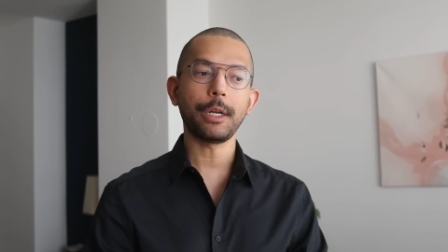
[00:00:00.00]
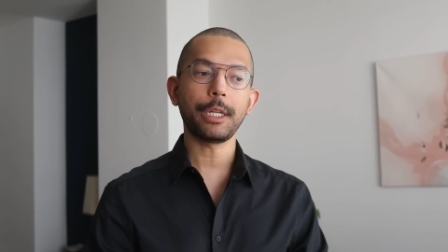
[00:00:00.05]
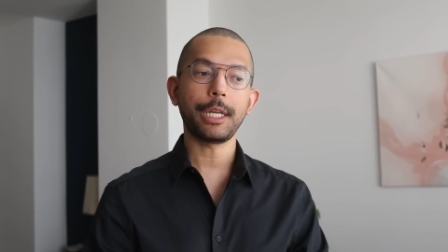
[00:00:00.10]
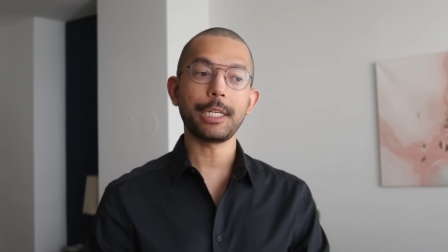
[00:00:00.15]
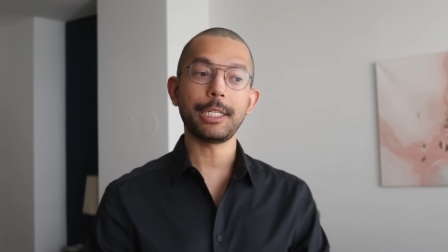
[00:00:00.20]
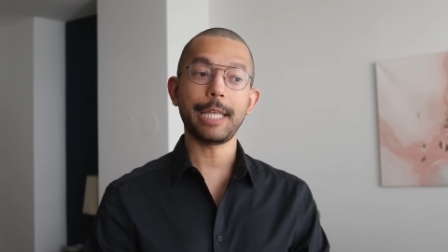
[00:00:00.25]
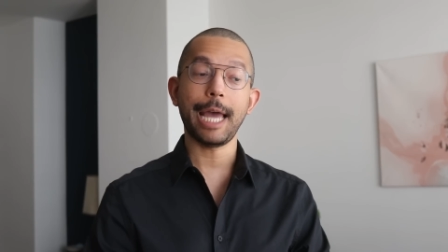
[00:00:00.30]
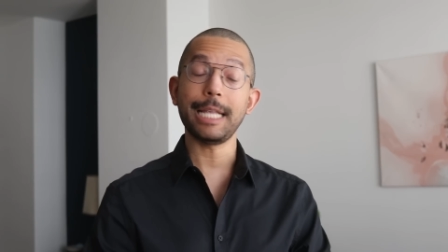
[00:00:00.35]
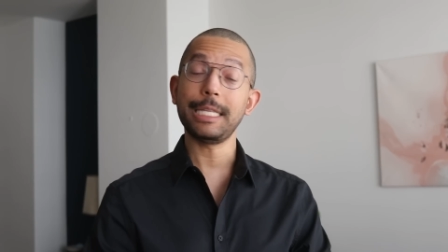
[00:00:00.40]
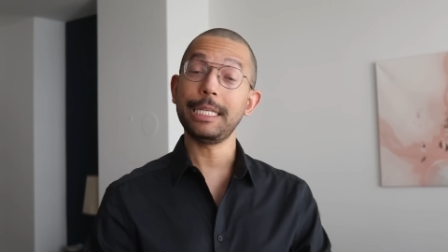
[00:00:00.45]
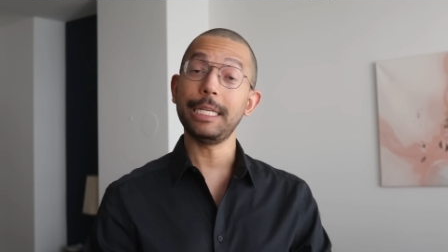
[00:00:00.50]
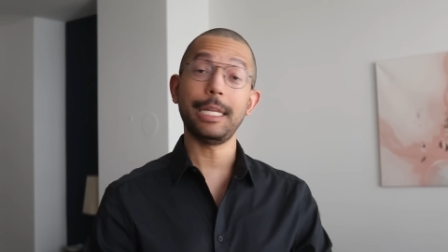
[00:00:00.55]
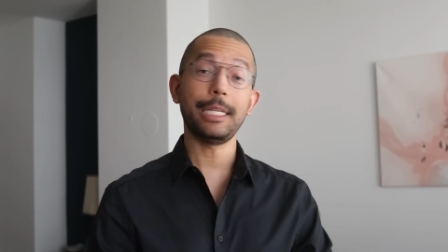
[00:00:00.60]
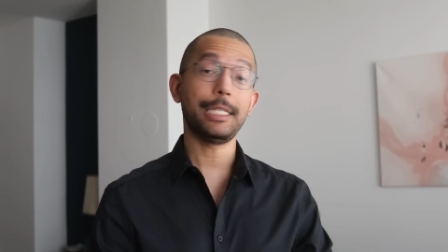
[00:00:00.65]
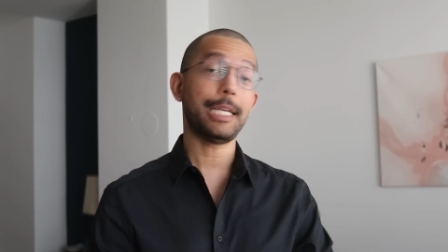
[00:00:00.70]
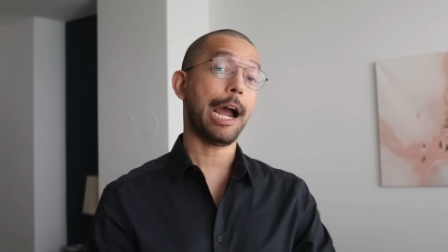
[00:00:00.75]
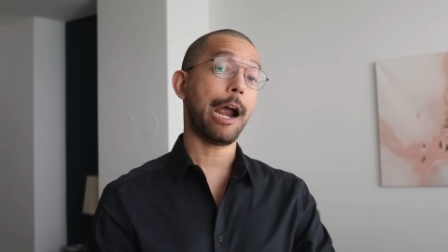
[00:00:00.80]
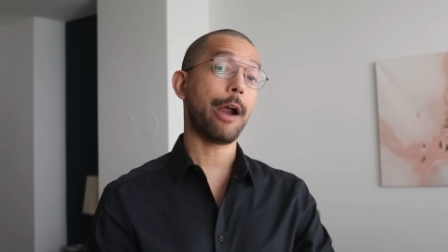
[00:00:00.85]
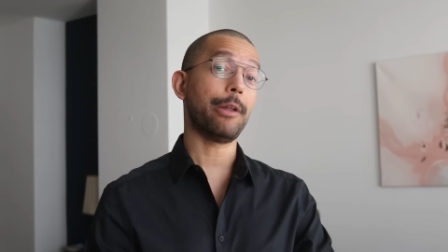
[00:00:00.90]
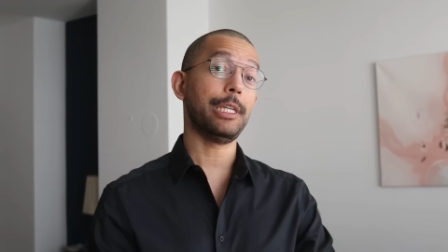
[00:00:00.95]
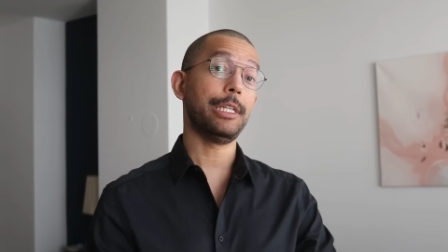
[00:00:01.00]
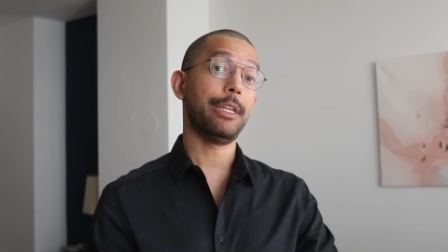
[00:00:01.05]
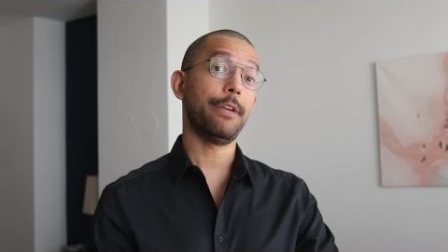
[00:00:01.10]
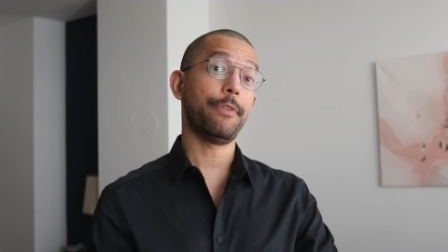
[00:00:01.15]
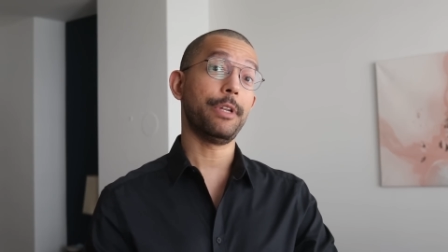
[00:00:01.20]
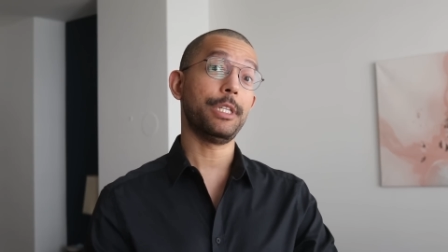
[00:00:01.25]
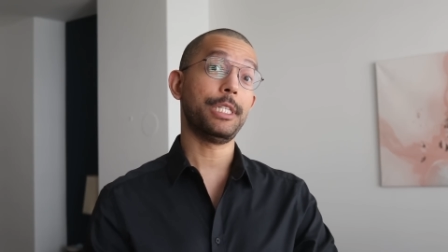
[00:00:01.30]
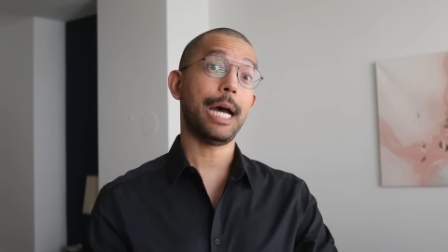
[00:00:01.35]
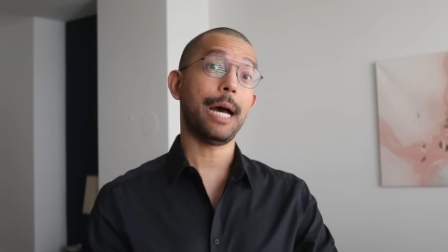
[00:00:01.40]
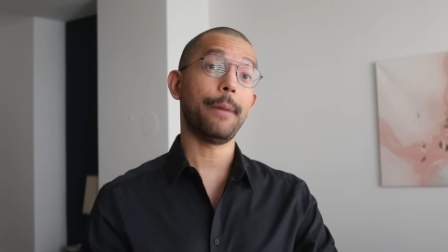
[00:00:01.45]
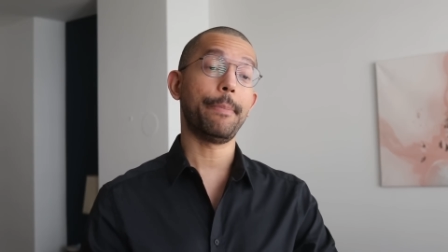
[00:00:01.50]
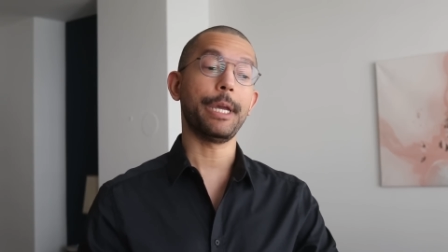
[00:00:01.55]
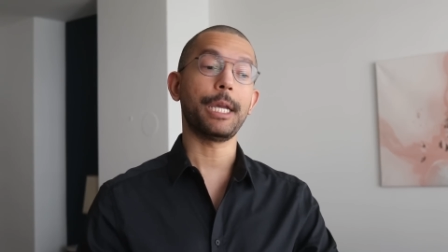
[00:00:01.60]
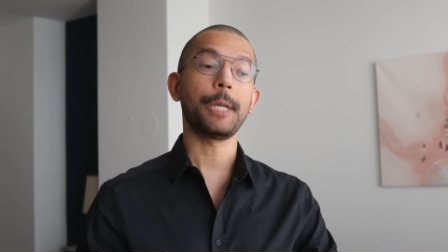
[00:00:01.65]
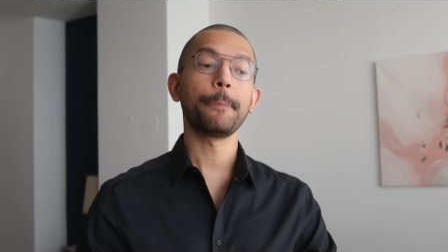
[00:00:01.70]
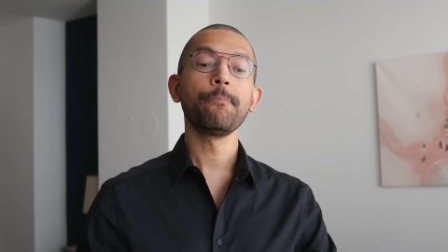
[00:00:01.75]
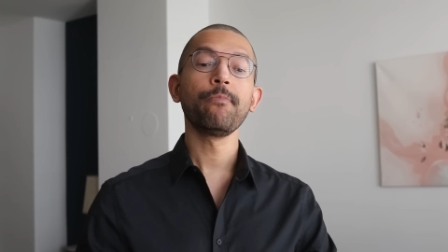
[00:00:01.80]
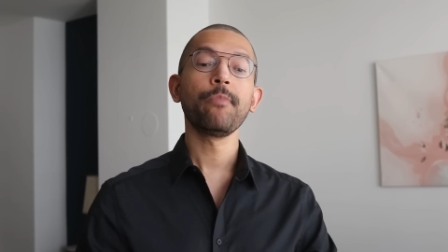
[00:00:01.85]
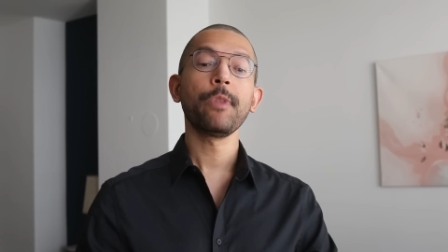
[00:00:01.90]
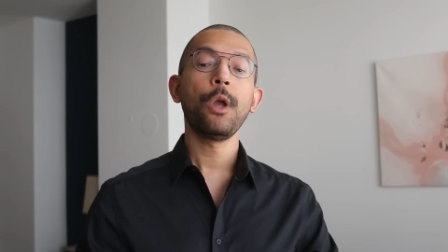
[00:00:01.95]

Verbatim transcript: because that's an entirely different topic